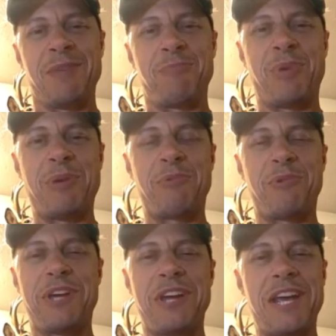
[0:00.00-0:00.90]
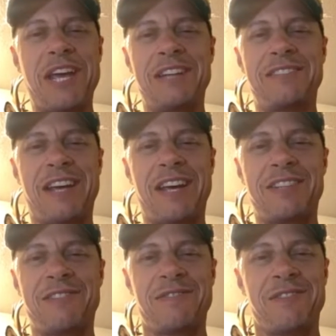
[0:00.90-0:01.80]
everybody's getting hang
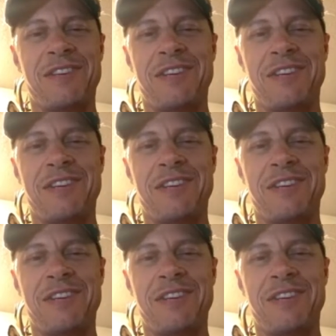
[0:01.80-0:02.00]
tags.